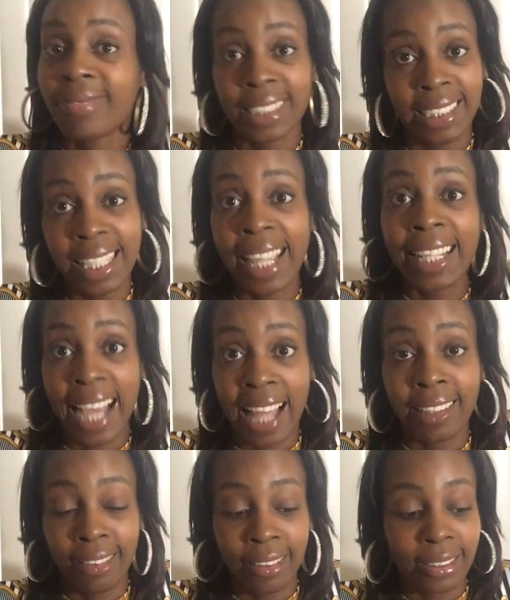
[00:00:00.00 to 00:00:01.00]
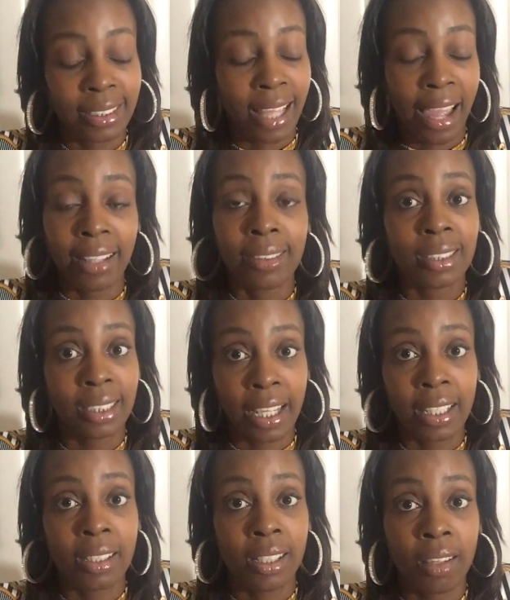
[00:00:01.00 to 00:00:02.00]
They got this. Like,
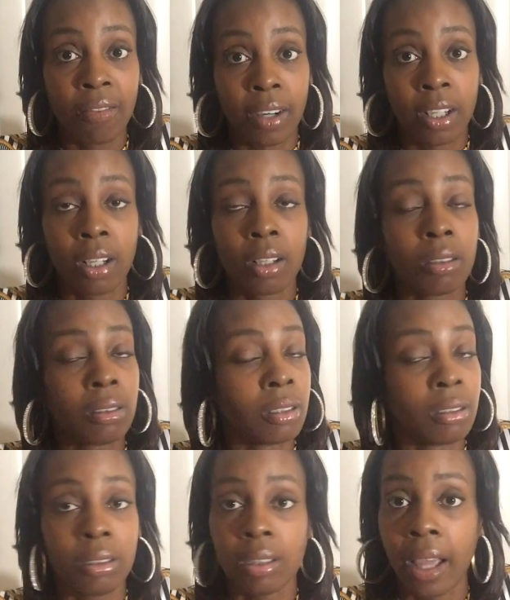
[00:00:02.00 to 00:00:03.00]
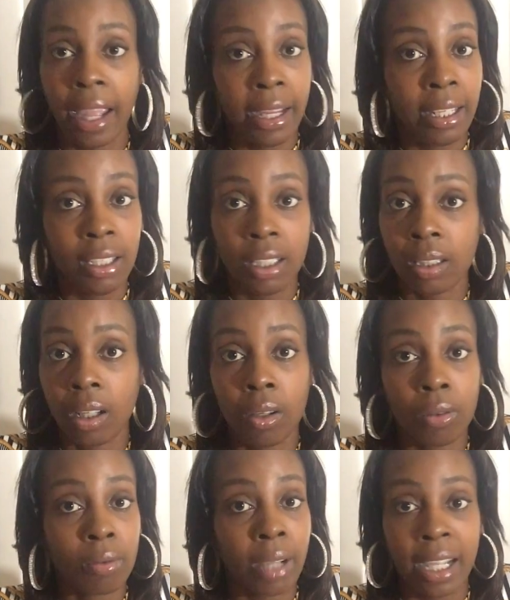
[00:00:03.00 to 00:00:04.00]
second decan Virgos, ain't
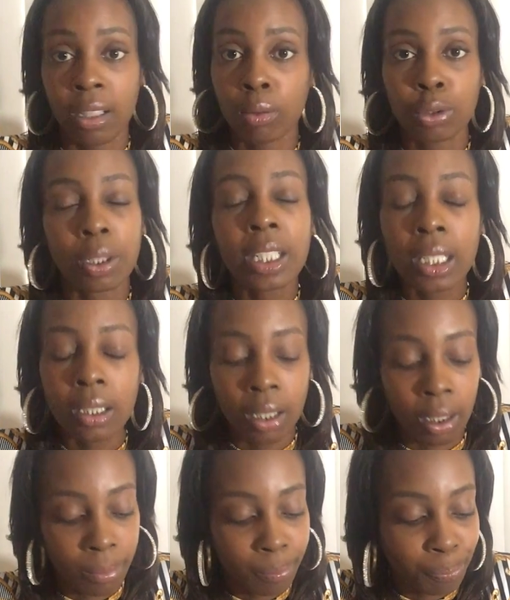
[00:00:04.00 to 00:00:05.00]
no tricking them.